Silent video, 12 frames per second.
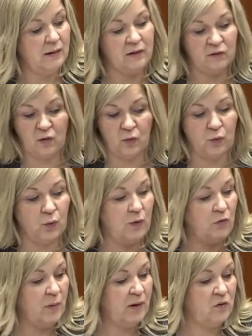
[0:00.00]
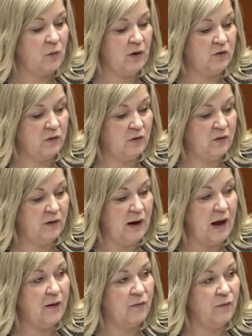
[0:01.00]
let's go through everybody's questions
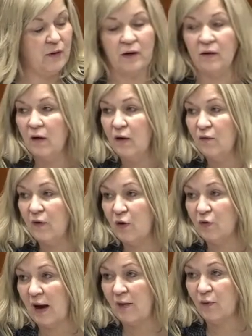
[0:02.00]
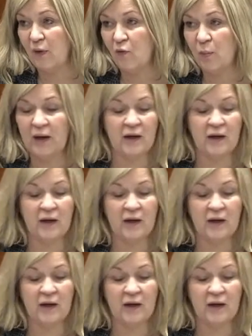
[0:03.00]
and have a fair time for